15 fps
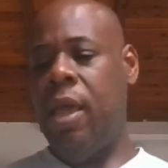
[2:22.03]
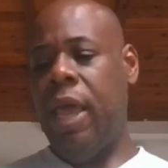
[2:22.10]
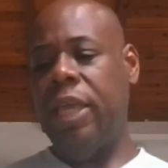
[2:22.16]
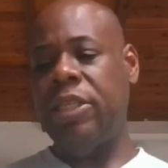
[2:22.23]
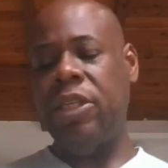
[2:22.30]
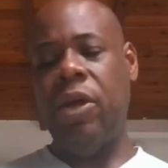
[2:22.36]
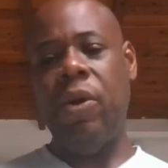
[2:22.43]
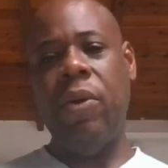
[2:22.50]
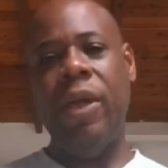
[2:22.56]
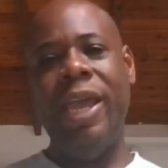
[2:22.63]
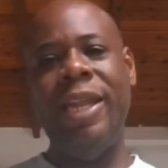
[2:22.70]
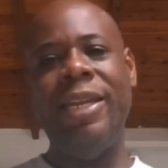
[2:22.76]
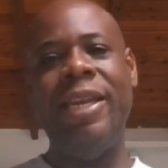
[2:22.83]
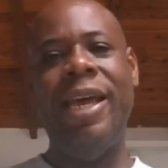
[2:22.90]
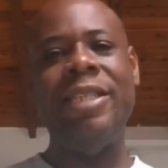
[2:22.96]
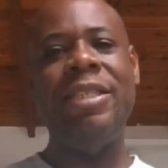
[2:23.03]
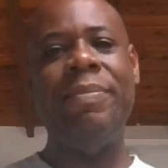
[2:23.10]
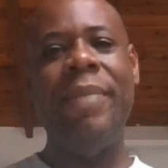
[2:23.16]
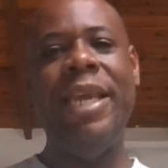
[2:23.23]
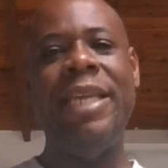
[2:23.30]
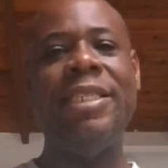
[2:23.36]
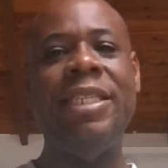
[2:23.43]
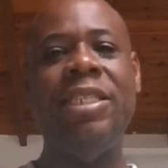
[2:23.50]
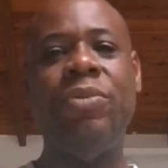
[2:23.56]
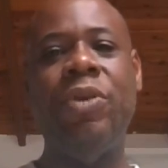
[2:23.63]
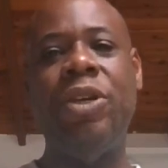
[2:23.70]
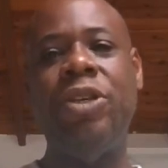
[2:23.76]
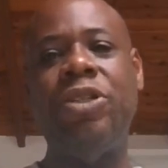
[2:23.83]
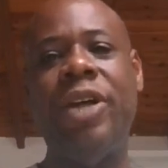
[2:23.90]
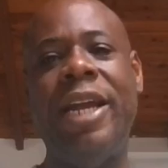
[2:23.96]
And so it doesn't make sense
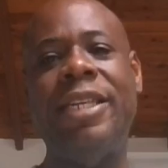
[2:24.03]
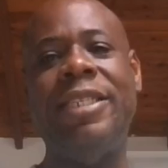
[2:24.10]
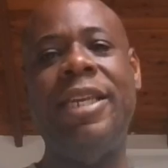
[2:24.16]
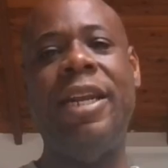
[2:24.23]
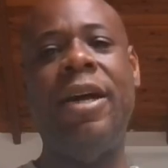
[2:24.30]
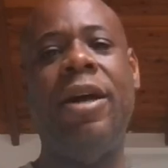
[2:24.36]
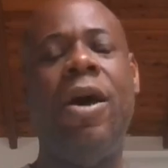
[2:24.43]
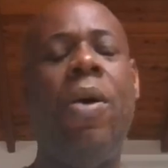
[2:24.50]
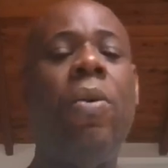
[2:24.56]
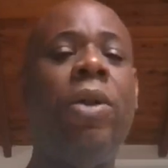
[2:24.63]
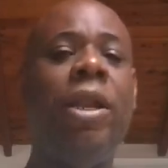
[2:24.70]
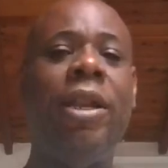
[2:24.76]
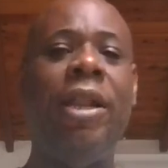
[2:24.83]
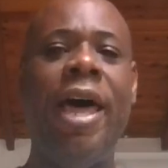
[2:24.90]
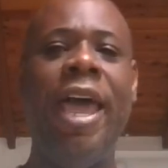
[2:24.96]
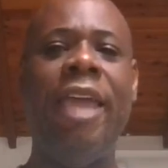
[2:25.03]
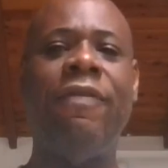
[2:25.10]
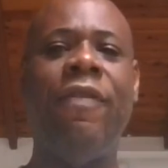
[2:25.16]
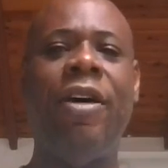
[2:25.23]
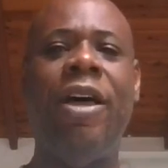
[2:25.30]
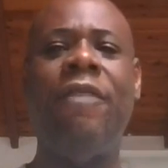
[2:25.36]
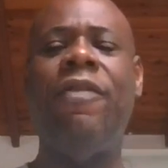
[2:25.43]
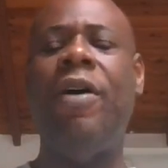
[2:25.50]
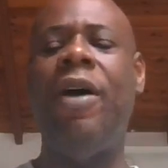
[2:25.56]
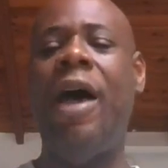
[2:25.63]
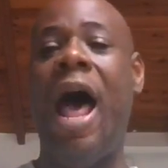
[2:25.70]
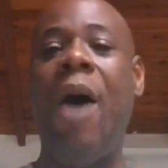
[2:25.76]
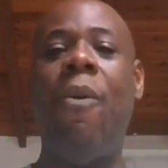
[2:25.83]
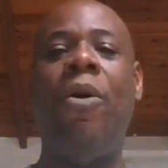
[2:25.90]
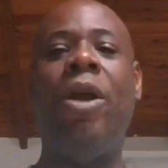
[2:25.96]
when you try to set a goal in life of,
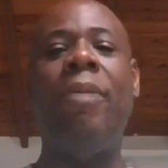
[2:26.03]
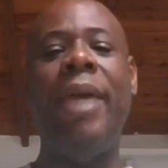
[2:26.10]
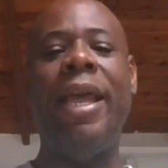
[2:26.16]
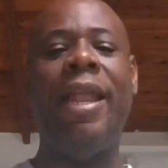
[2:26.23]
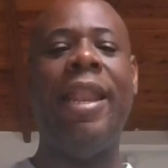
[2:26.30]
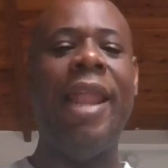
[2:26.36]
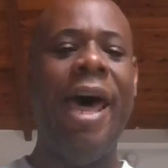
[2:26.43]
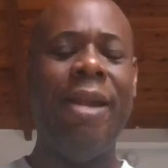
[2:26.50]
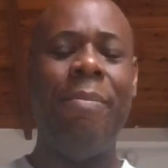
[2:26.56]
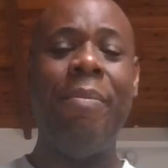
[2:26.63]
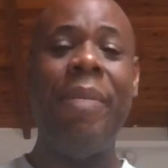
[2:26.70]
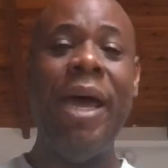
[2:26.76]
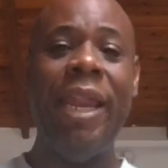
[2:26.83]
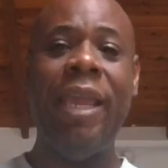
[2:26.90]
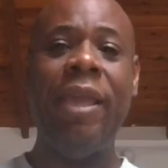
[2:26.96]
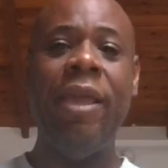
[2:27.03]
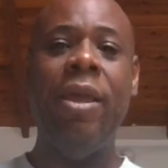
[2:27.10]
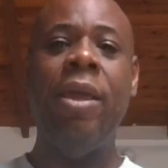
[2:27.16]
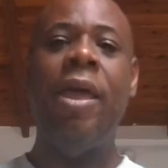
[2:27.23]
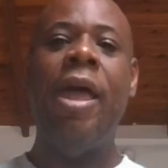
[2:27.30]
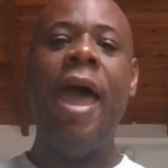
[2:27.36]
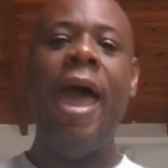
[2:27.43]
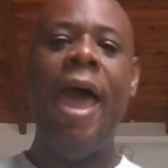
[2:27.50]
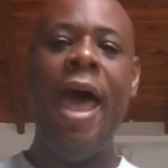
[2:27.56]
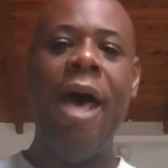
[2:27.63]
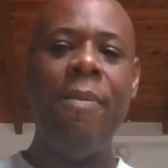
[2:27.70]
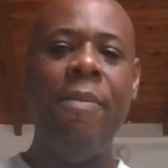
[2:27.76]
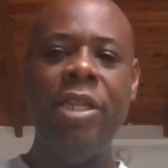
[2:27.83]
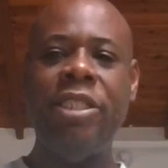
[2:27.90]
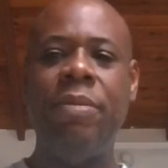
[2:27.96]
I want to make a lot of money.
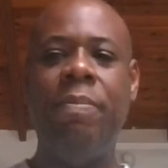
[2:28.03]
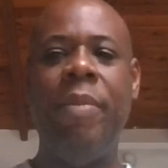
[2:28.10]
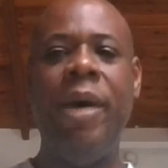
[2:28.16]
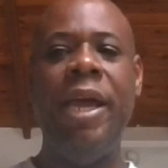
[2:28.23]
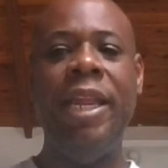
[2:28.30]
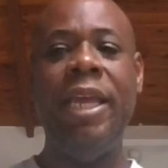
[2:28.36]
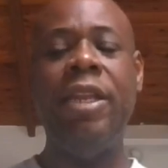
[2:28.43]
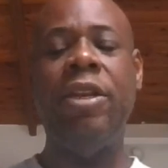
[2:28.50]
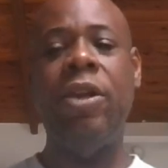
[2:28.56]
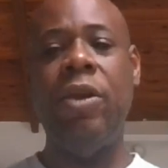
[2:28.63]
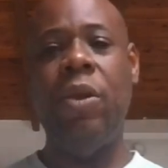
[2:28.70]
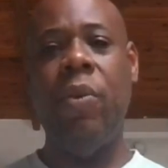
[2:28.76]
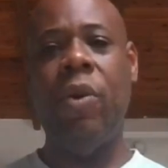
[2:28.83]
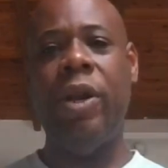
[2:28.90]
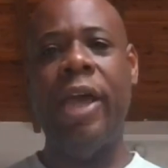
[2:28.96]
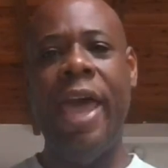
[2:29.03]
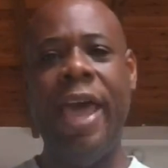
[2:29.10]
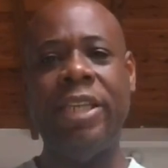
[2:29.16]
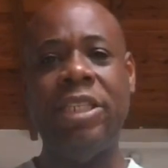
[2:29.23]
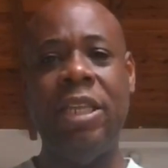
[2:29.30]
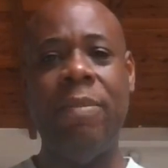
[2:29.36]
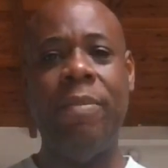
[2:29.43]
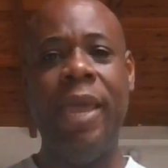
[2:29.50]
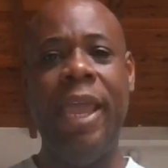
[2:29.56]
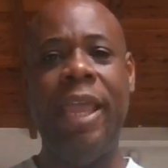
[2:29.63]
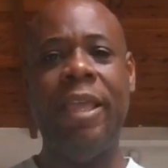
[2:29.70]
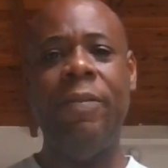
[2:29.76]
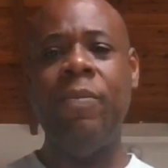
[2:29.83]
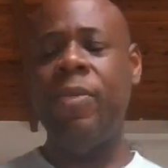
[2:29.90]
How much money do you want to actually make?